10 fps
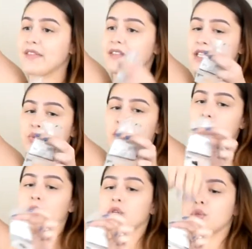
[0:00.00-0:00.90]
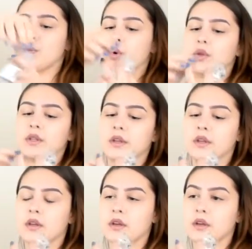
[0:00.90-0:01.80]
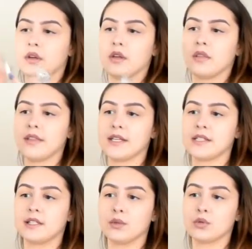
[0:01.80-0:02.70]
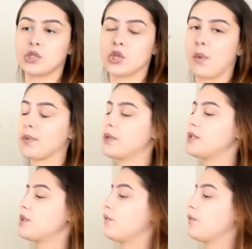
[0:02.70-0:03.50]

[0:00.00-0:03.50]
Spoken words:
and this is where I'm going to put these little stoppers